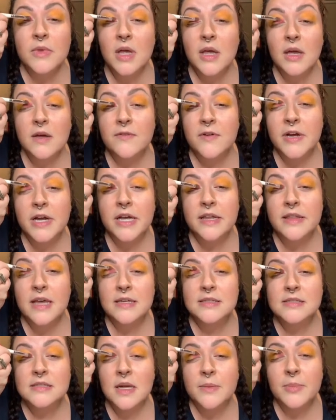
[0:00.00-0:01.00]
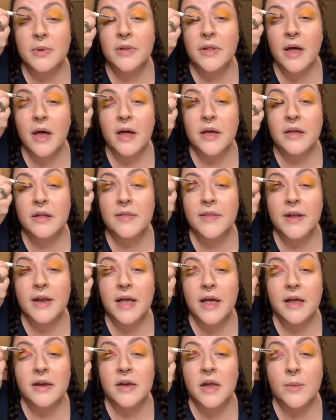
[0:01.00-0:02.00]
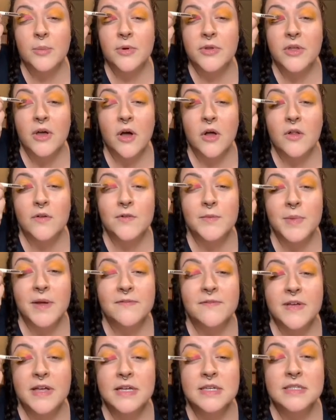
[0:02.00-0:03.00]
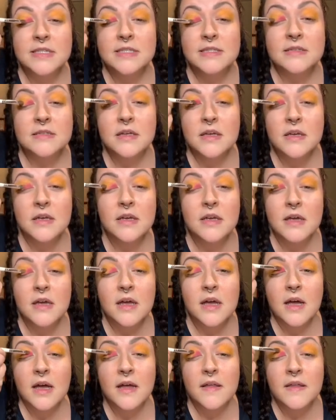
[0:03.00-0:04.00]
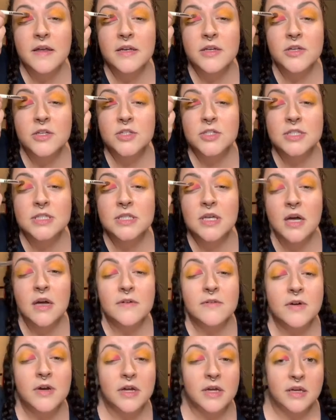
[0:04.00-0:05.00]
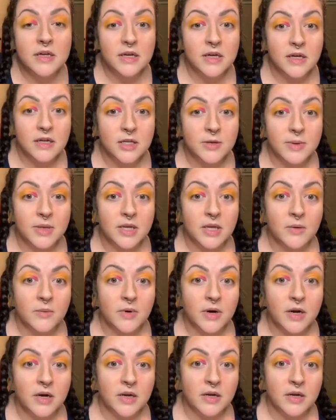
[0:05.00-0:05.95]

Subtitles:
forget that step a lot, and then I end up with it all over my face, and then you just cover it and you make it work.